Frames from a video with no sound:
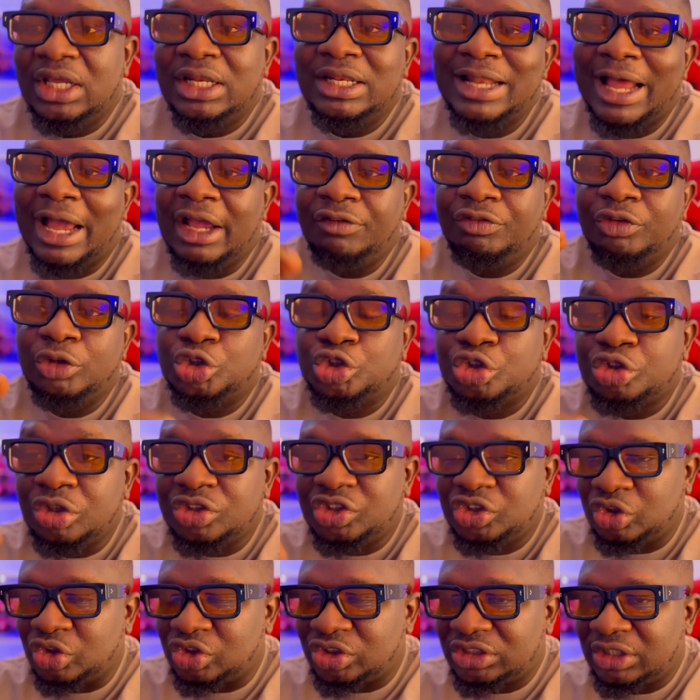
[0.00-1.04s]
Now, if you
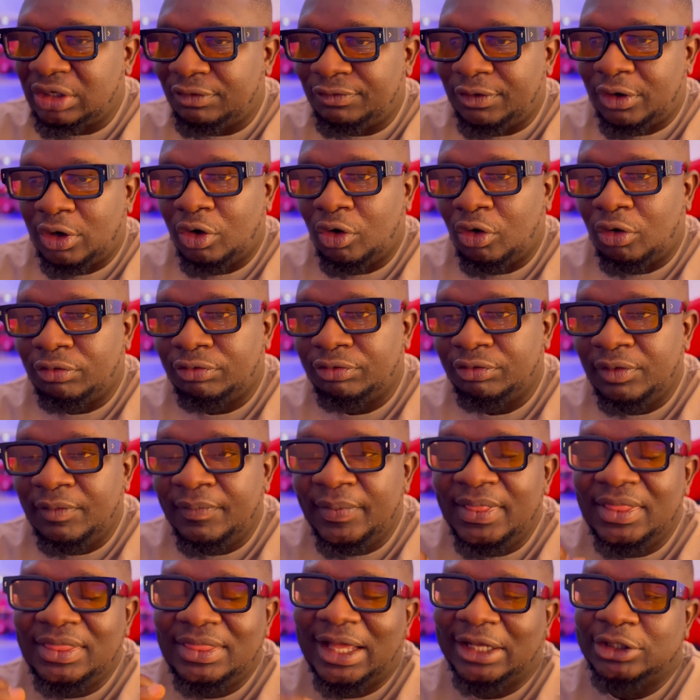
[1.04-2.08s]
trust yourself enough
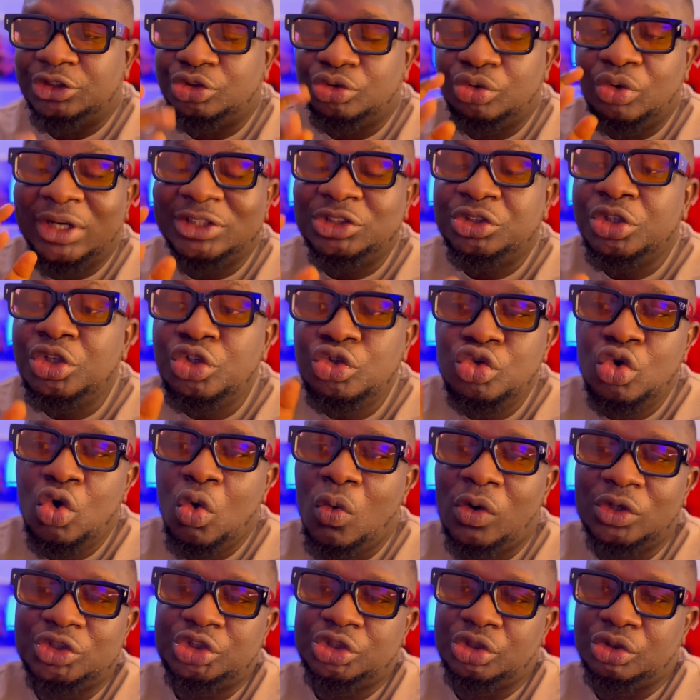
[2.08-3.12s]
that you actually know
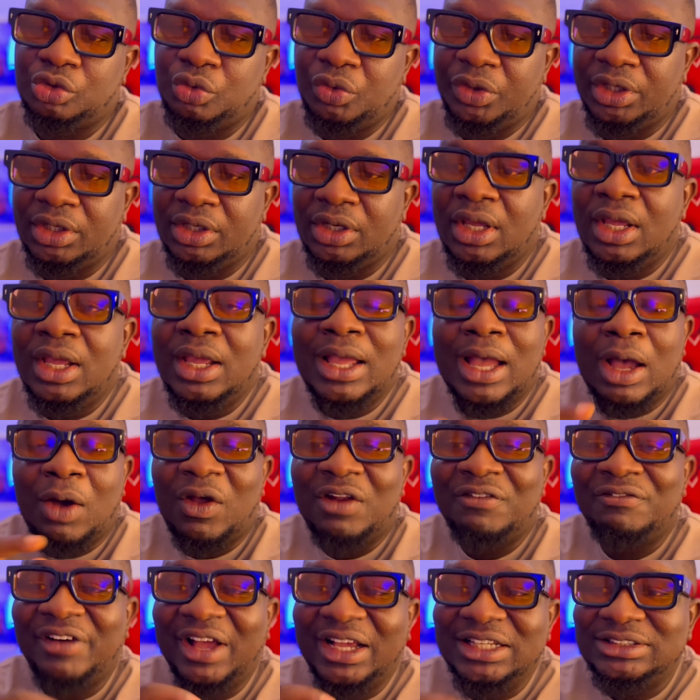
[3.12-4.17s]
what you're doing, I
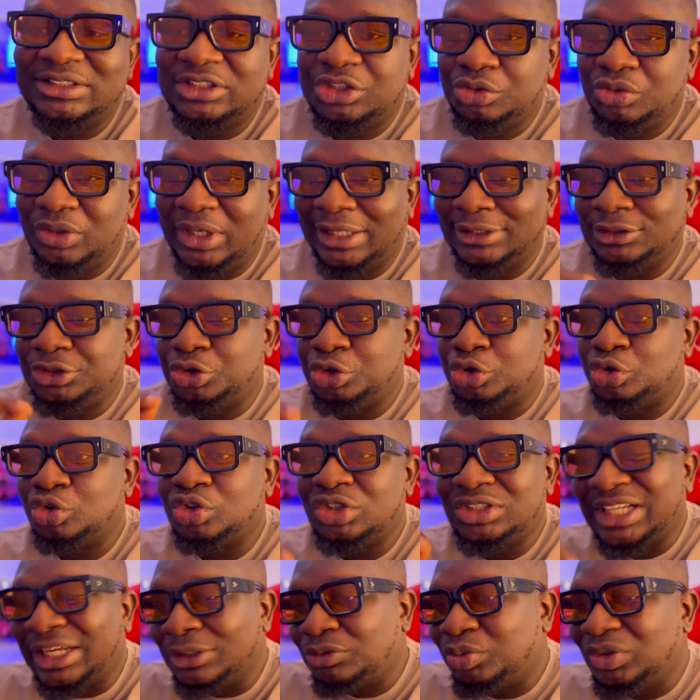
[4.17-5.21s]
would advise you that you should
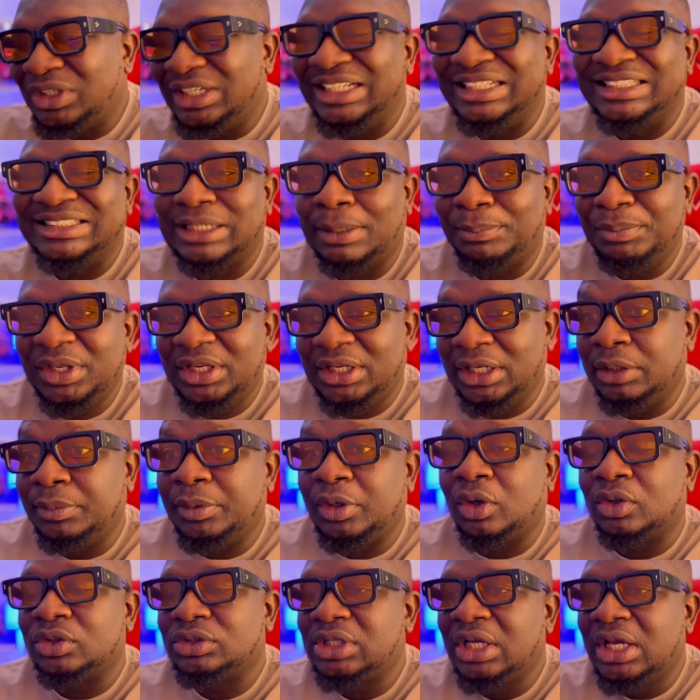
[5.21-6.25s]
start with intermediate,
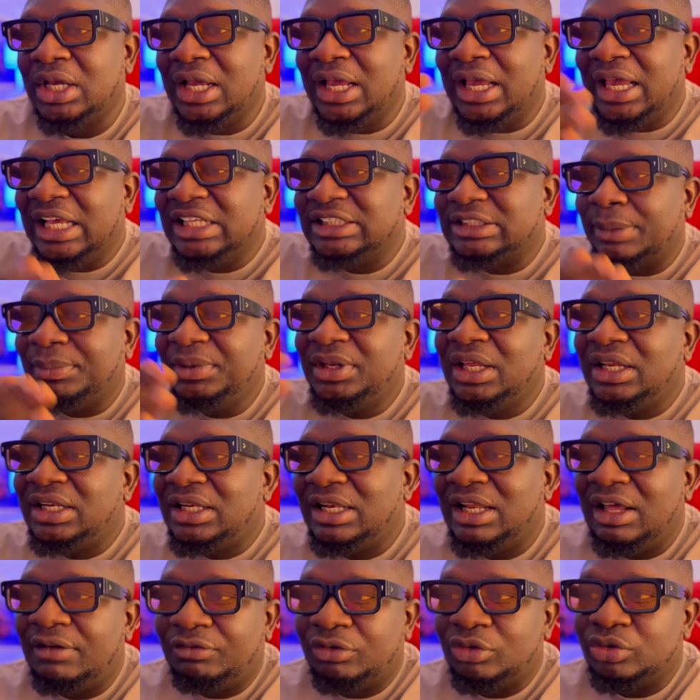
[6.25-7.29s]
because intermediate
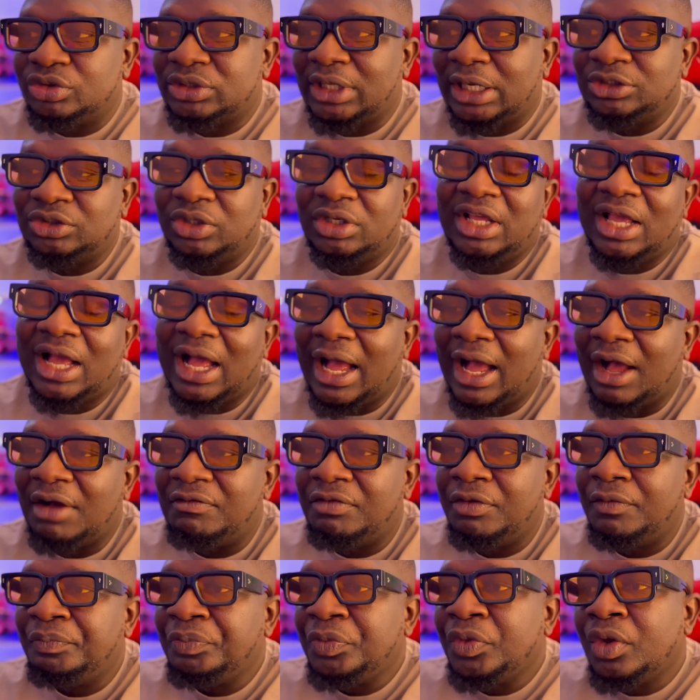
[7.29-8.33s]
levels actually
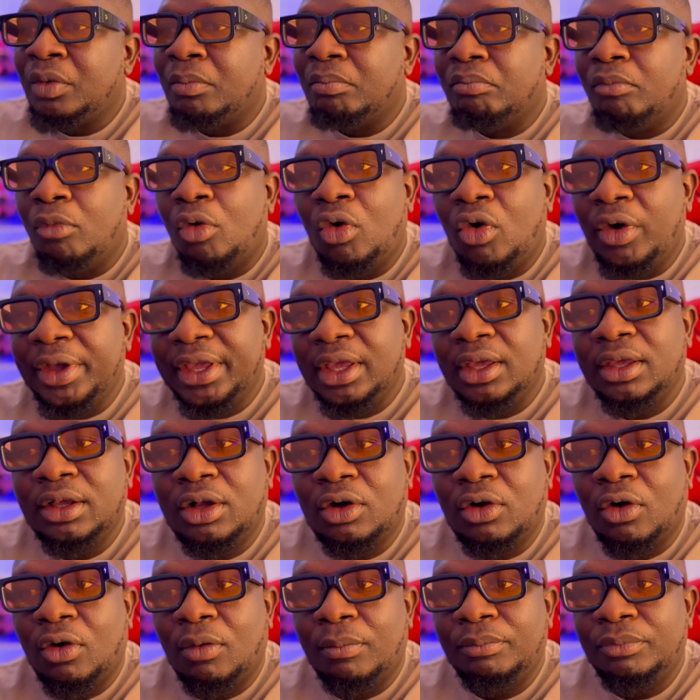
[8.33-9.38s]
have more
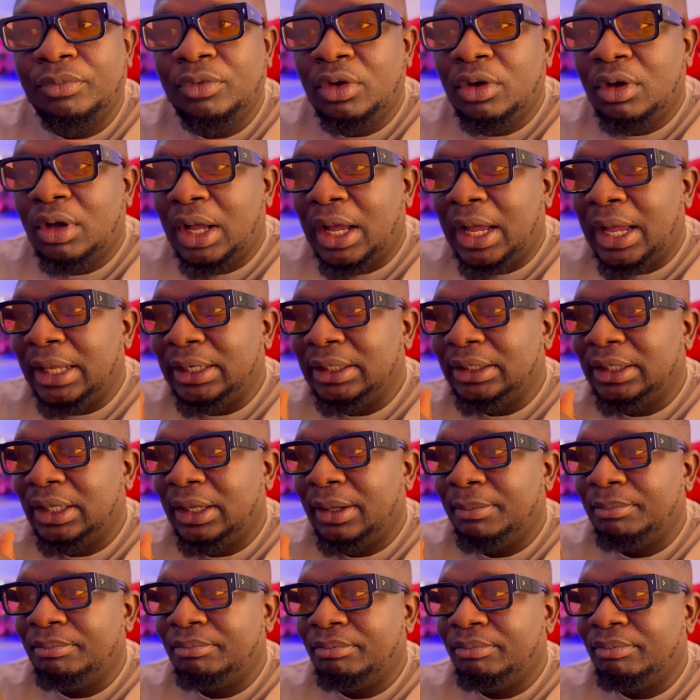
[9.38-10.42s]
income, and
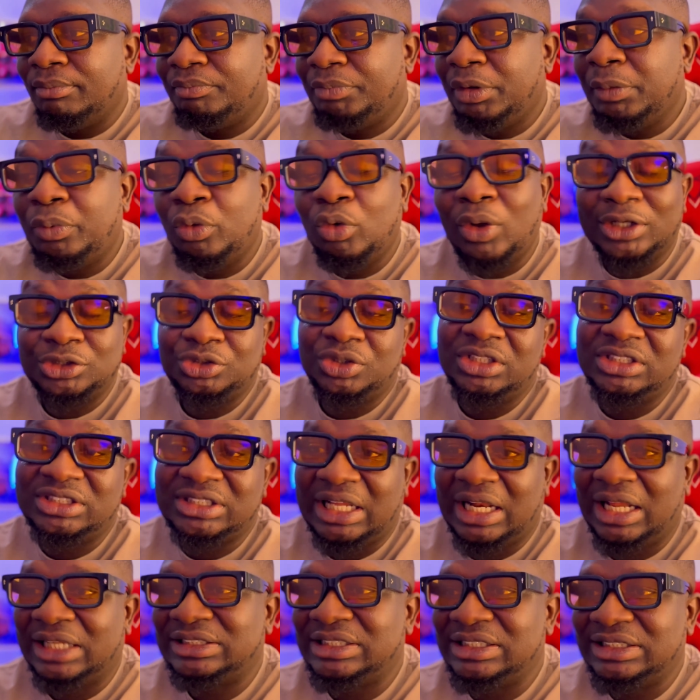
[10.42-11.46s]
people who actually
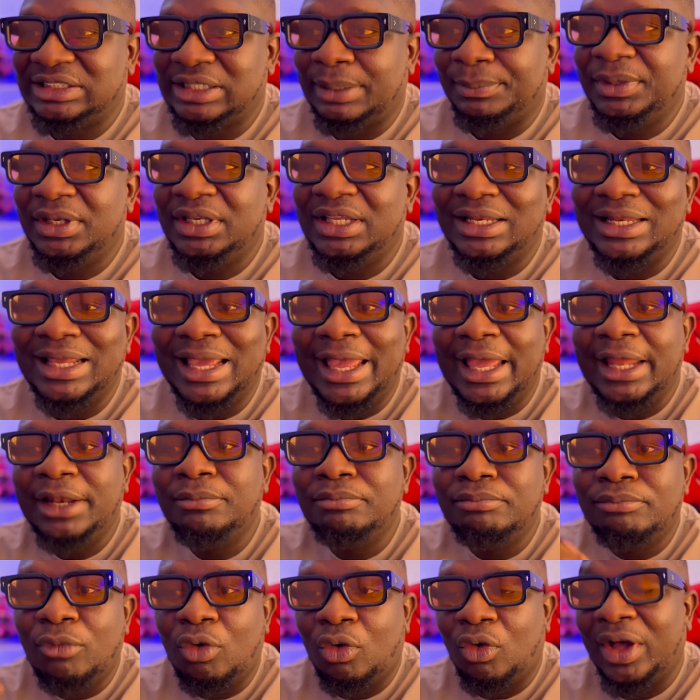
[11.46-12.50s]
start as intermediate earn
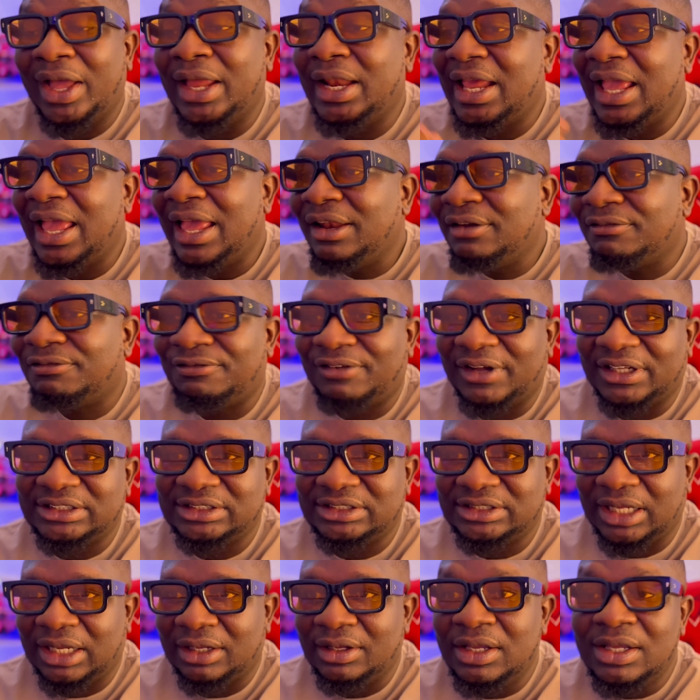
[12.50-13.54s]
more, and they earn
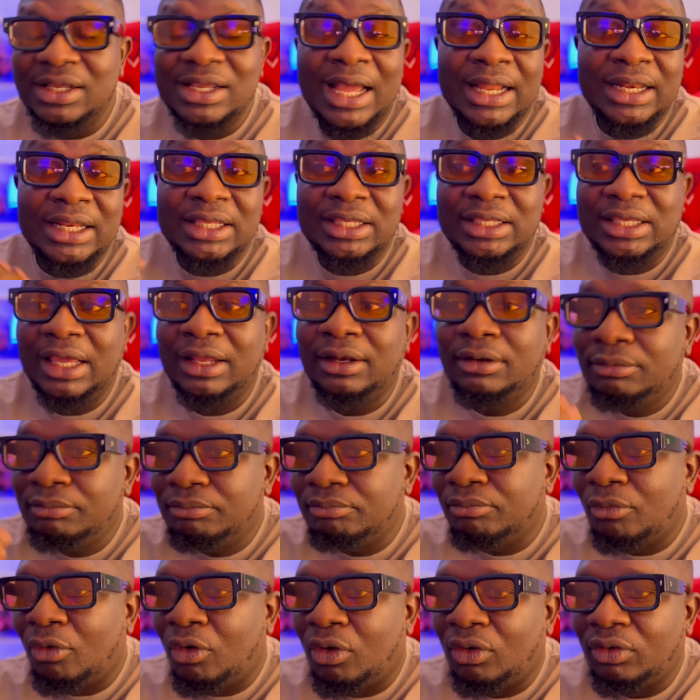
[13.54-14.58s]
faster, and they gain
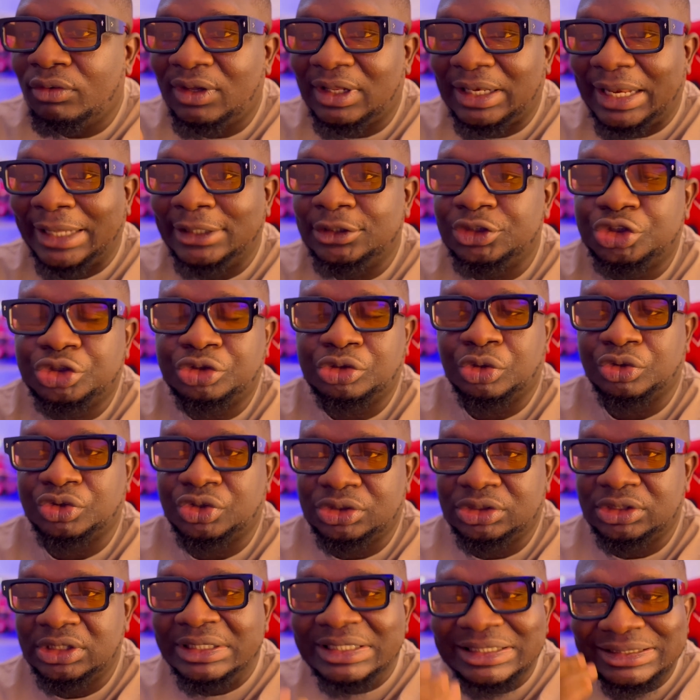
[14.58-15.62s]
more client
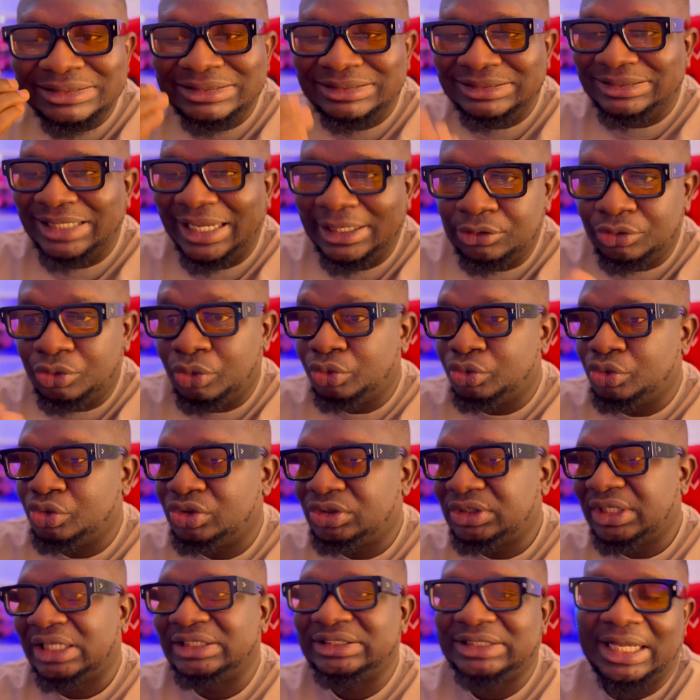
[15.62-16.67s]
trust than those who
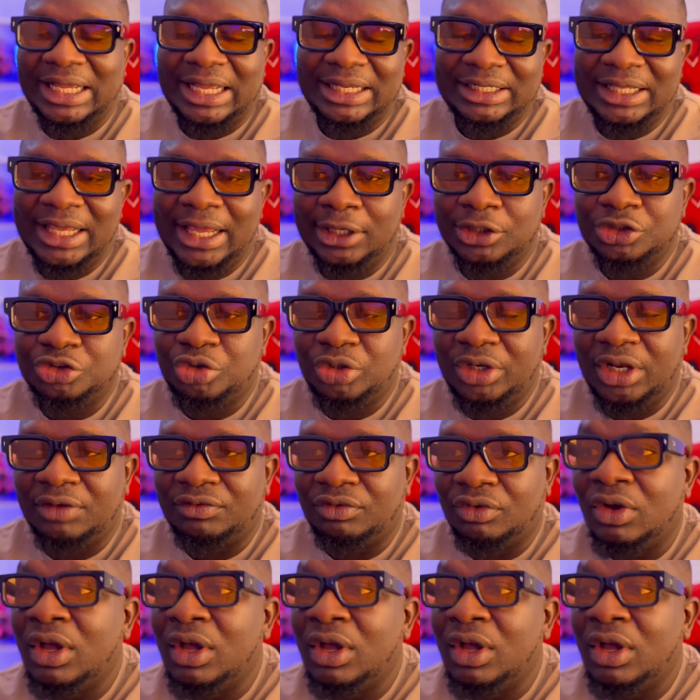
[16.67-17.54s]
stand at the entry level.